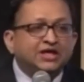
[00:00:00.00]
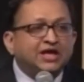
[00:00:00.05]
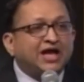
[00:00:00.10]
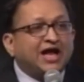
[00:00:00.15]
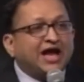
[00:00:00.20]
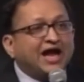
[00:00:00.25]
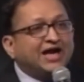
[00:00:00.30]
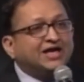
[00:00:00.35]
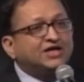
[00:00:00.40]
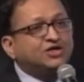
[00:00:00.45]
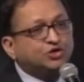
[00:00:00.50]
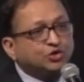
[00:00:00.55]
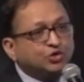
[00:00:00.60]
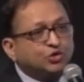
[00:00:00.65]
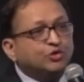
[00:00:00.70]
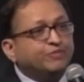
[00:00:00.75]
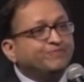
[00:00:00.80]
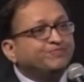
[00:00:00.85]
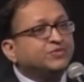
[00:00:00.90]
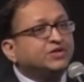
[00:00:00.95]
And
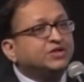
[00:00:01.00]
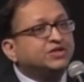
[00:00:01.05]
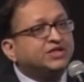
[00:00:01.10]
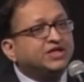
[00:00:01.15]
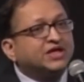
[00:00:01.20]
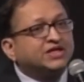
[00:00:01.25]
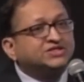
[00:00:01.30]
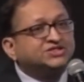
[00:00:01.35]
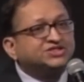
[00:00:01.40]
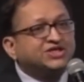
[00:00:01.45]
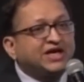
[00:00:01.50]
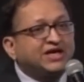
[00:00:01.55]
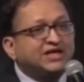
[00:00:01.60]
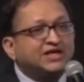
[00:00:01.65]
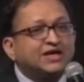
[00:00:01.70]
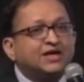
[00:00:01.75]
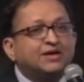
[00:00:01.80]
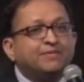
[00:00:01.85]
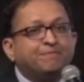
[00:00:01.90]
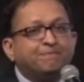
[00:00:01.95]
two, the
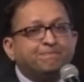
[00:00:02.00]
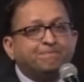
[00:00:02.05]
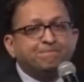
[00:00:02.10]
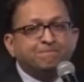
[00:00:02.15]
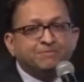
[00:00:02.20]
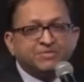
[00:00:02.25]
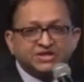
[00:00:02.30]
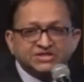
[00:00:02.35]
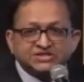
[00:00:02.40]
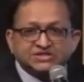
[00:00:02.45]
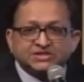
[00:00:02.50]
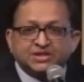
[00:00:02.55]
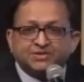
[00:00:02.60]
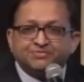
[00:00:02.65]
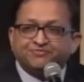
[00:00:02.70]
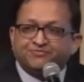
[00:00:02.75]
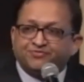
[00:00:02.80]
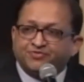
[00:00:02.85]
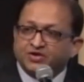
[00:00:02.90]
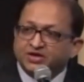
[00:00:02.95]
angina
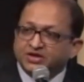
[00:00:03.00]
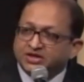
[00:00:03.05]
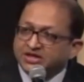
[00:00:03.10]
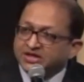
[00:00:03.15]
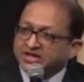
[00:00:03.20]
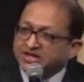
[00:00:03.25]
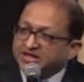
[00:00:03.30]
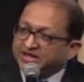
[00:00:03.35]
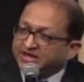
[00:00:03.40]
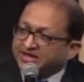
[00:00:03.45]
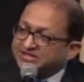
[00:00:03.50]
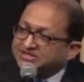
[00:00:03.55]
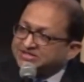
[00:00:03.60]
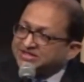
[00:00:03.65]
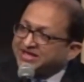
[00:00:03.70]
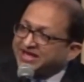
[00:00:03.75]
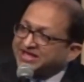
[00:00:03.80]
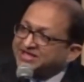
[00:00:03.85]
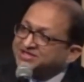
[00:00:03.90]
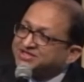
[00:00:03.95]
discomfort is
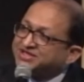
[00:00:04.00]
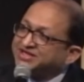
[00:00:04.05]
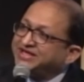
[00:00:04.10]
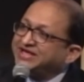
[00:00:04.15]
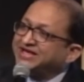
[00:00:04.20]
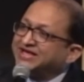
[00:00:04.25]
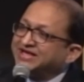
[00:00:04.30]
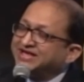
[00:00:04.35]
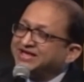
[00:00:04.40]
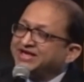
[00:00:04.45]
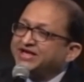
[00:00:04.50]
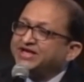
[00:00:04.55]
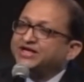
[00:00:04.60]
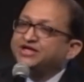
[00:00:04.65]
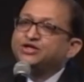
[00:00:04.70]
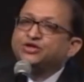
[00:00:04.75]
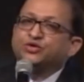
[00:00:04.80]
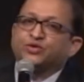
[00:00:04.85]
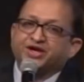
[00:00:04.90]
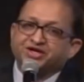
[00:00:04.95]
lengthening in
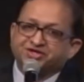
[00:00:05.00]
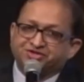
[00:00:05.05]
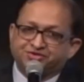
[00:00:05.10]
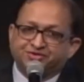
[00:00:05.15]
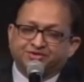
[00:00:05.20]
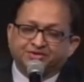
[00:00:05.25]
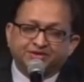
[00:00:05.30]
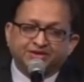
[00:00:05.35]
duration.